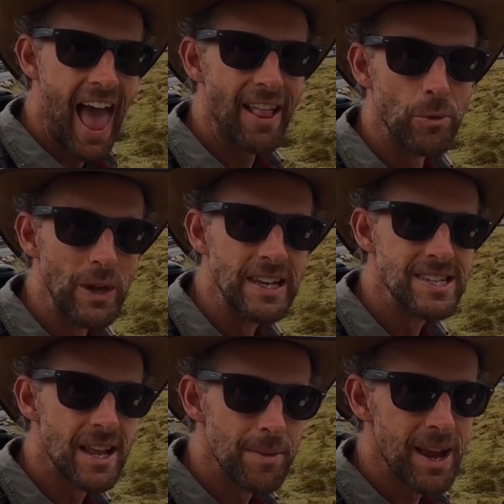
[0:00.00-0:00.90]
And the wind
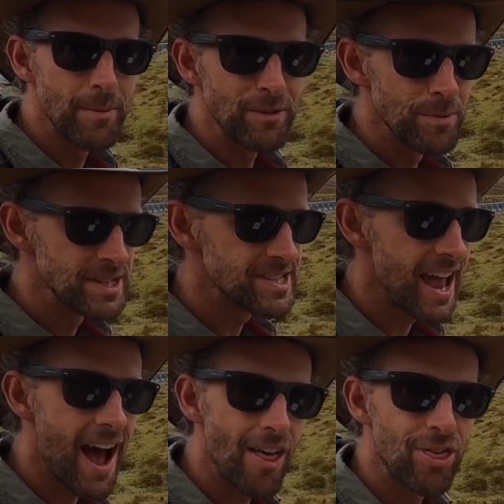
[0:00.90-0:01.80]
is going to be coming from the
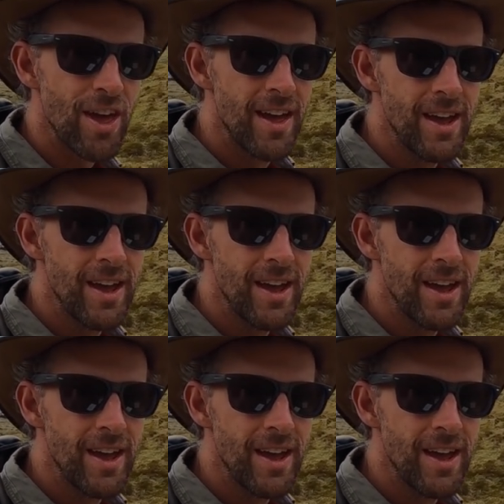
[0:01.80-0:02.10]
south,